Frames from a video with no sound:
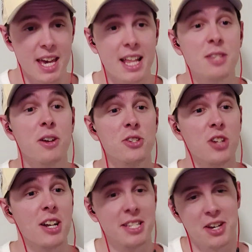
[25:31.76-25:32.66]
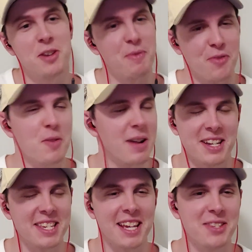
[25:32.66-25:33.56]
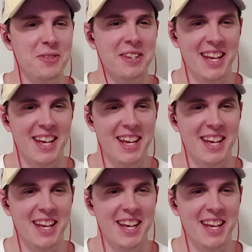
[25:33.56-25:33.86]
That's what I was trying to tell you before, but I didn't get to it.